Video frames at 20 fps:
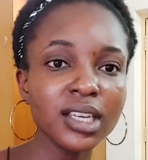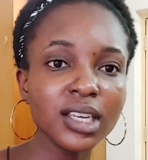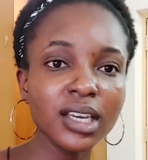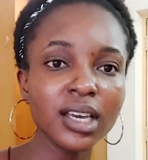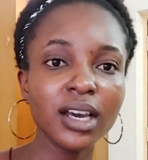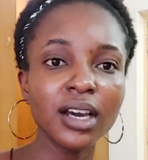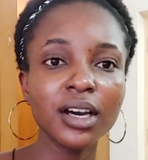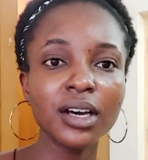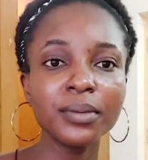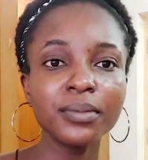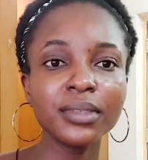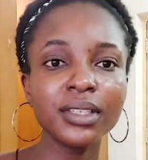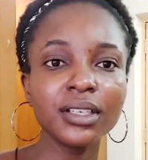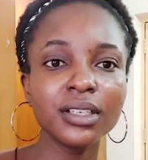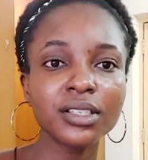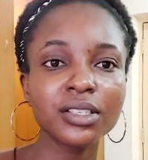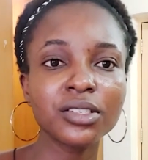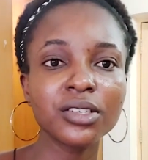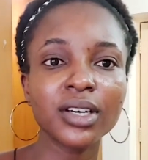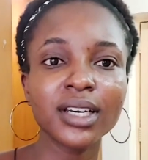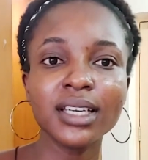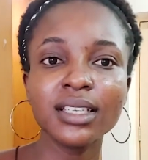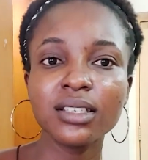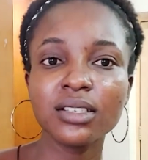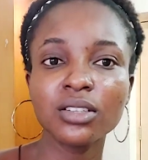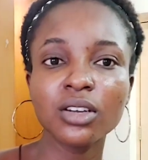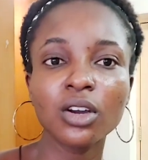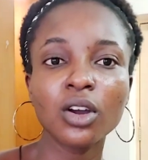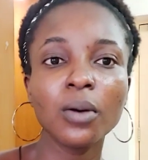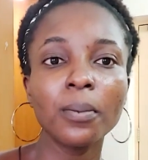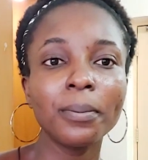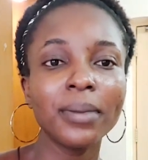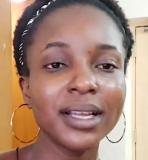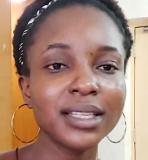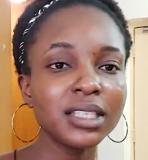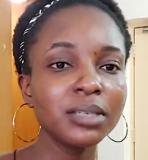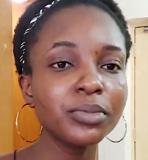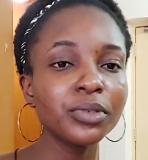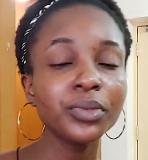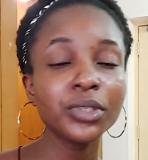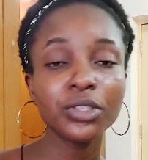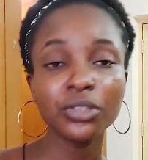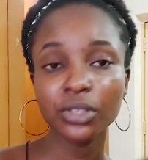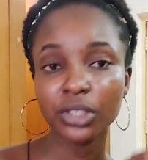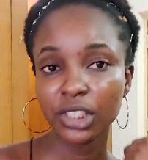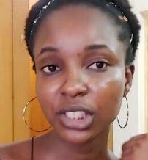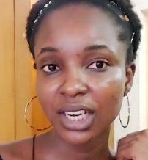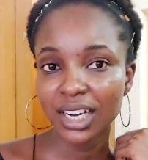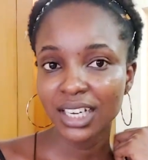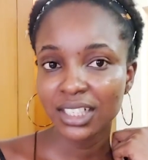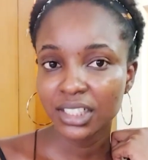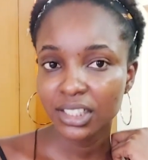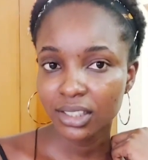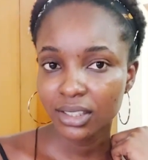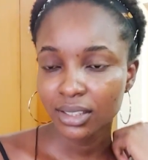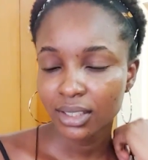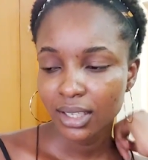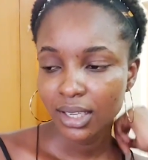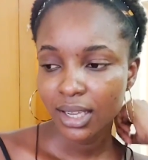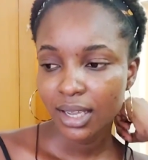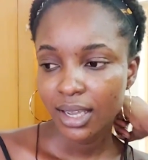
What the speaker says: the socket is not compatible with your charger.